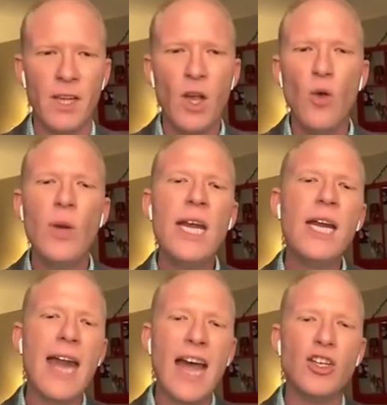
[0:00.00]
We need a
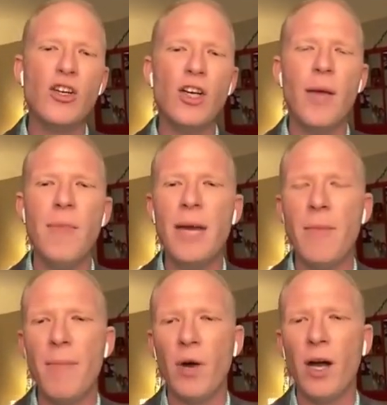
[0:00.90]
national committee
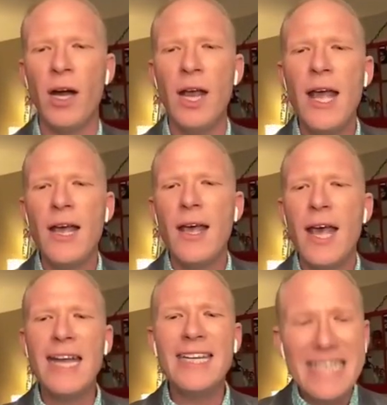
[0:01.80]
member
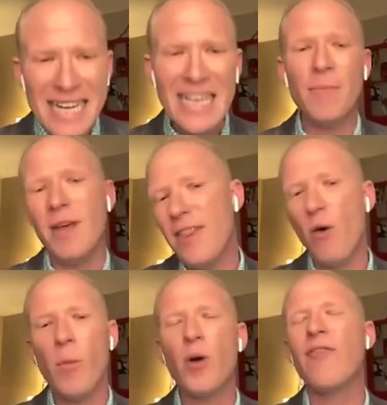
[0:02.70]
and team that
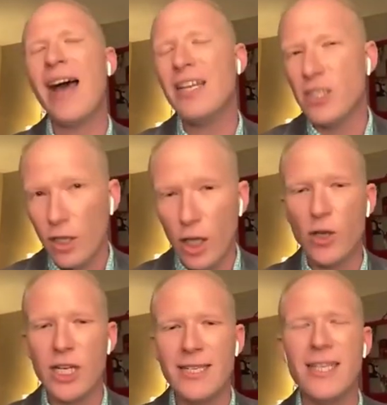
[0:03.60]
will provide
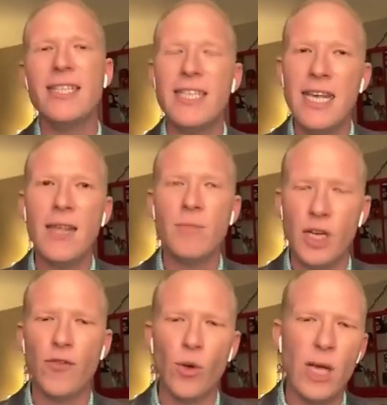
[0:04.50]
solutions and see them to
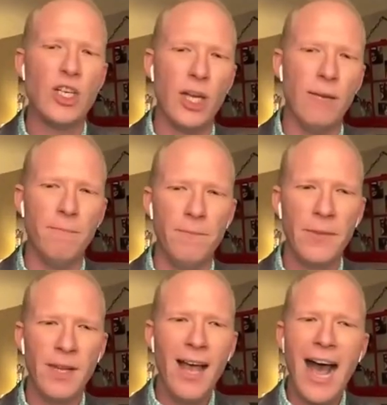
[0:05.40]
fruition.
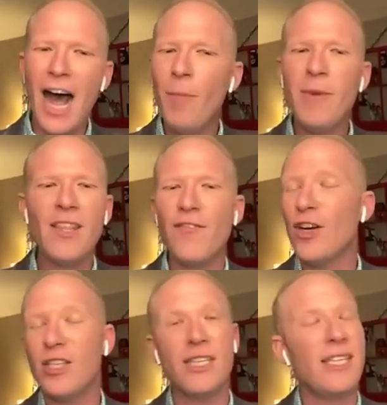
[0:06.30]
I'll be the
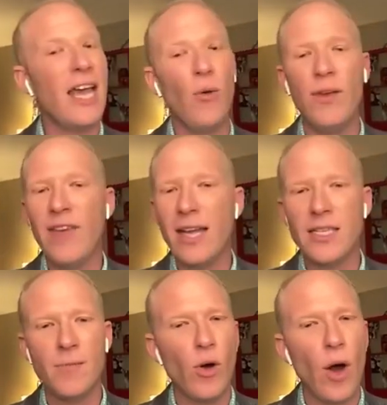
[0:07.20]
first to say we've got
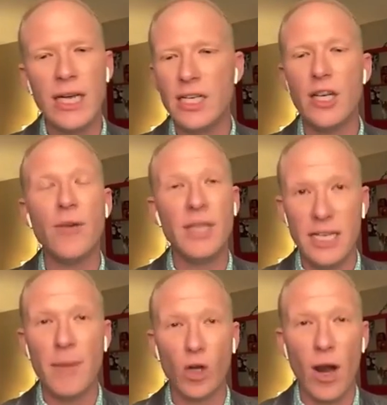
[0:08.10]
some growing to do in the
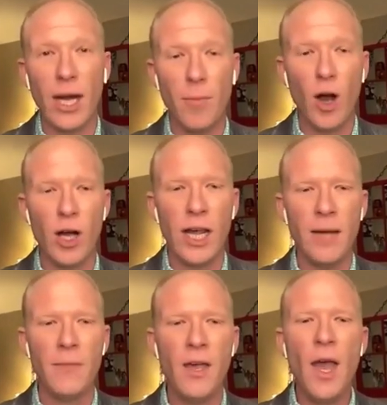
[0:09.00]
Democratic
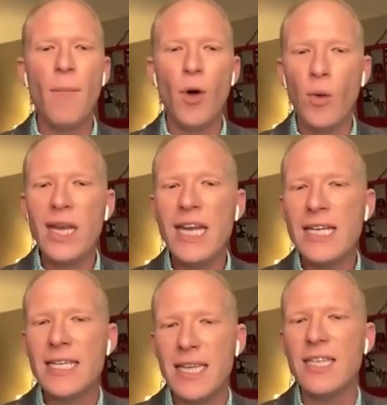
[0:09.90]
Party, but we need
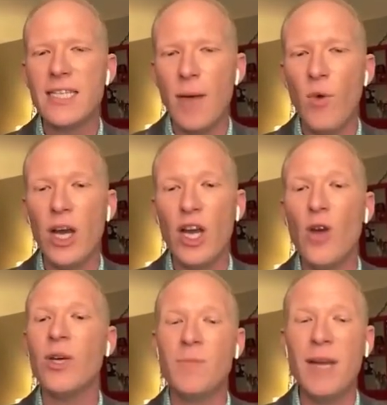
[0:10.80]
to send someone who
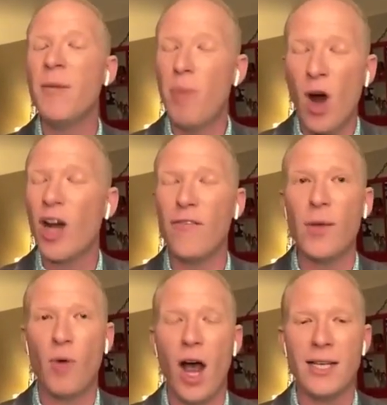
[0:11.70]
has been a part of the
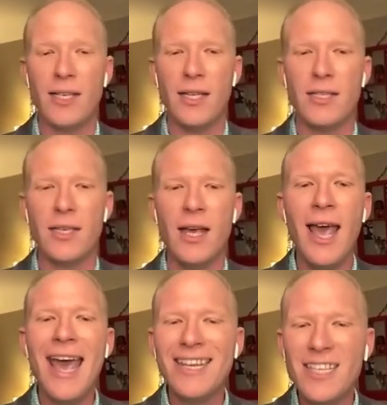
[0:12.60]
process
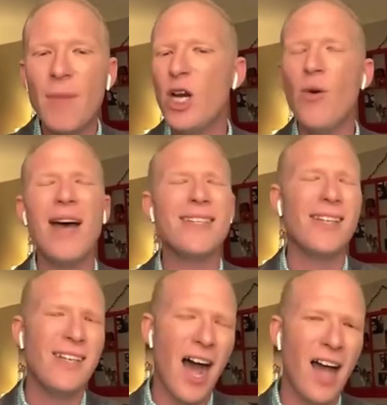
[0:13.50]
and someone who has the
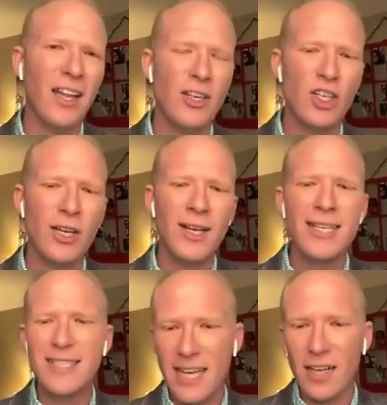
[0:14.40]
knowledge,
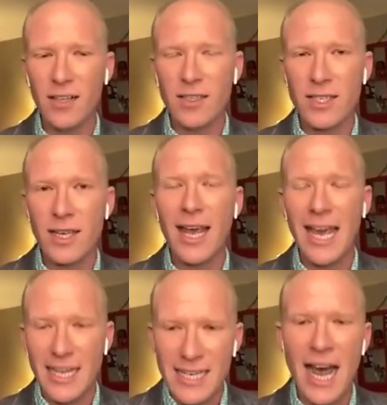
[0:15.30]
skills,
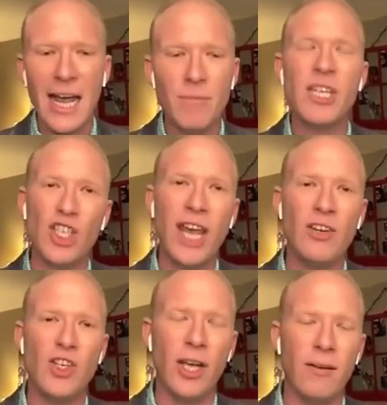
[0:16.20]
and time to
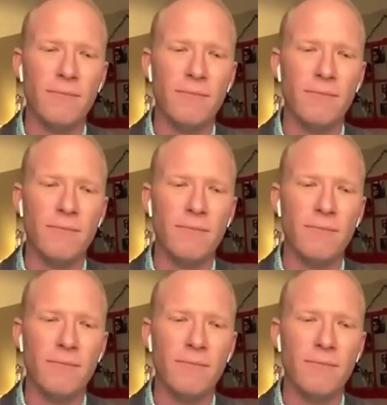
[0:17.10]
change it.